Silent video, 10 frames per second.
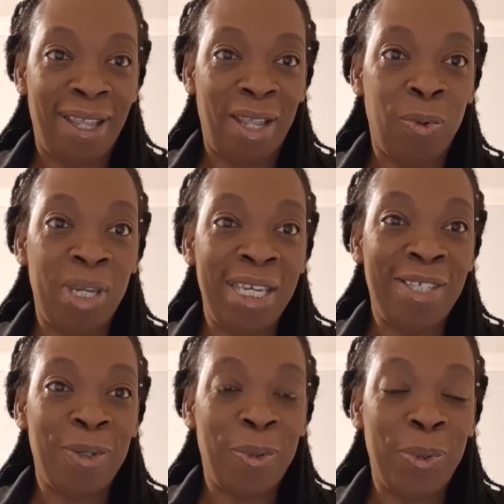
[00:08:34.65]
And we need
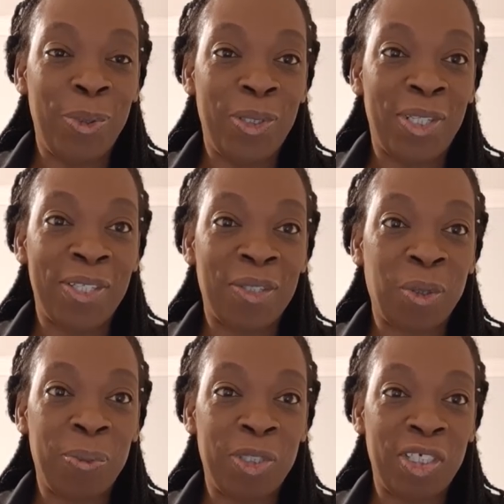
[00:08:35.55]
to go to the
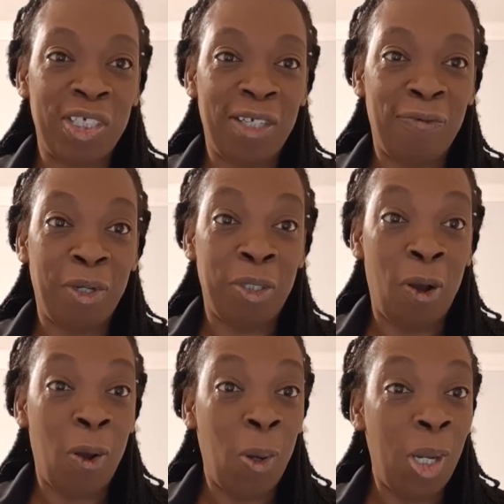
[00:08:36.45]
scripture. For
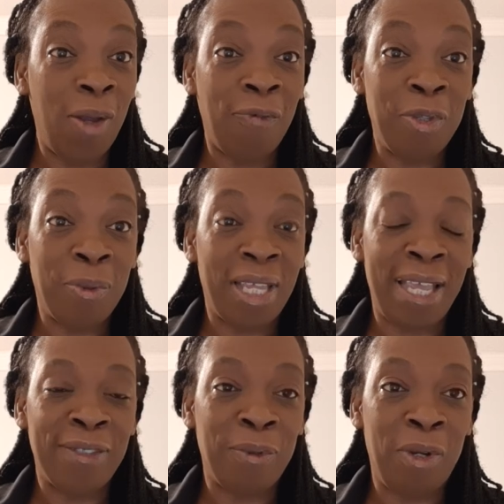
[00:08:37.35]
all of you
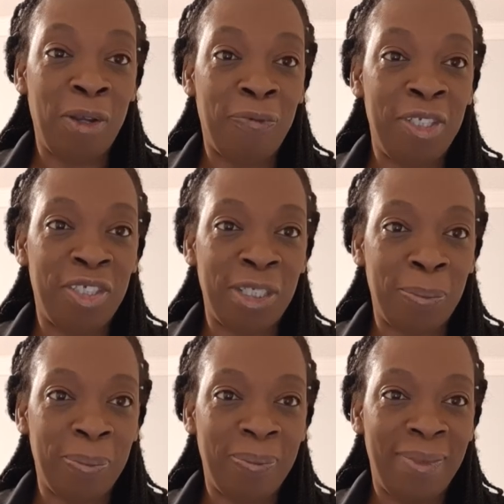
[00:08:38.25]
guys who love the
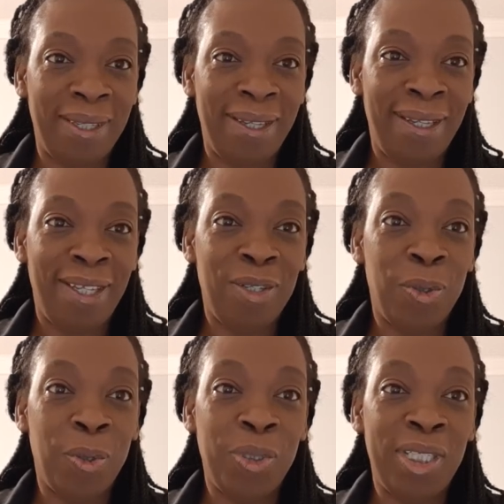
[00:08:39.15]
gym, you
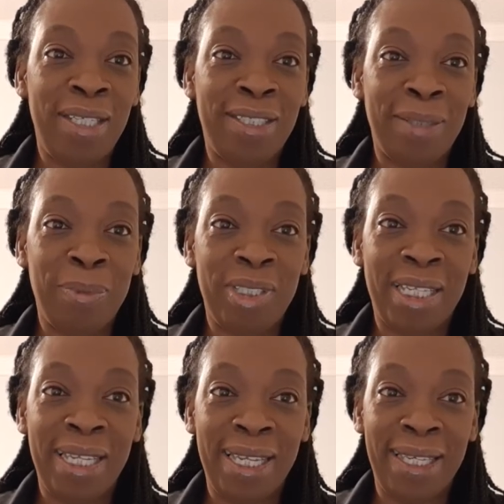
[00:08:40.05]
go to the gym to
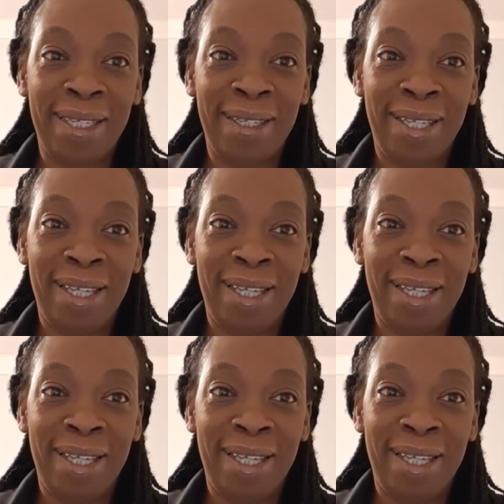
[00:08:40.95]
gain.